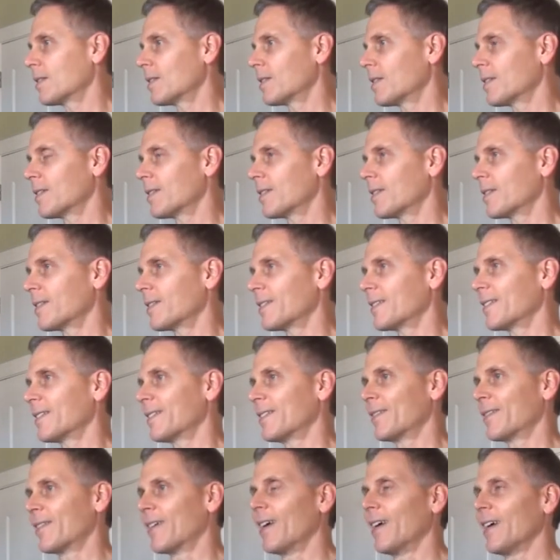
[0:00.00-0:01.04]

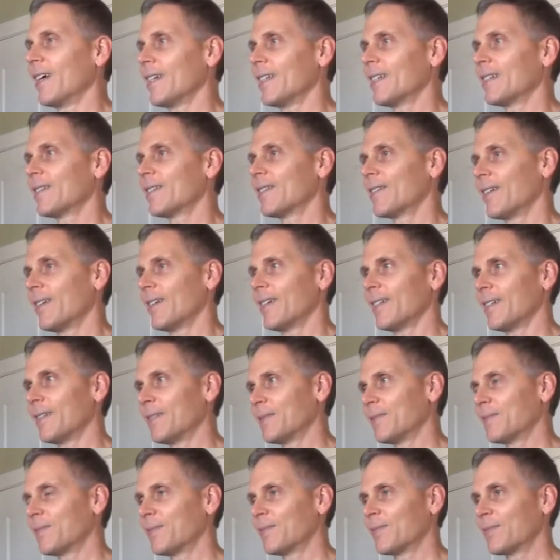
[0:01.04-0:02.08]

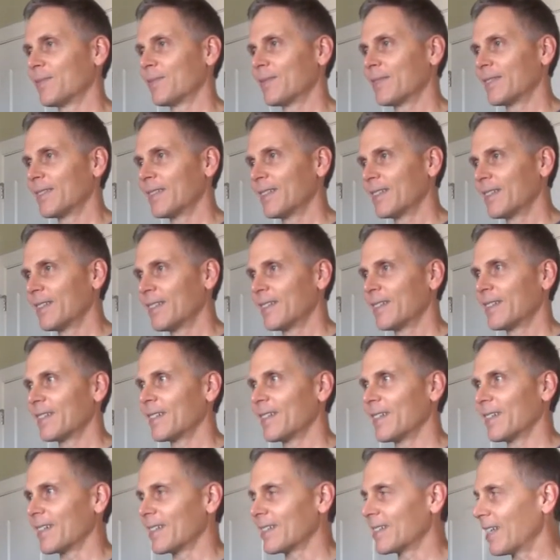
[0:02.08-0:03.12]

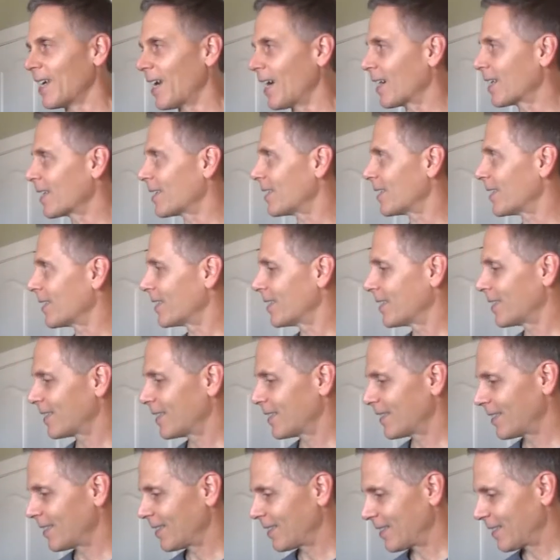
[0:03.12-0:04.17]

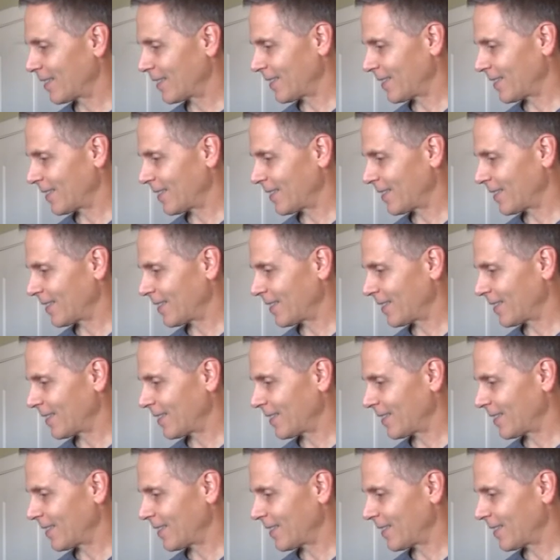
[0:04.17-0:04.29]
The person shown says nothing.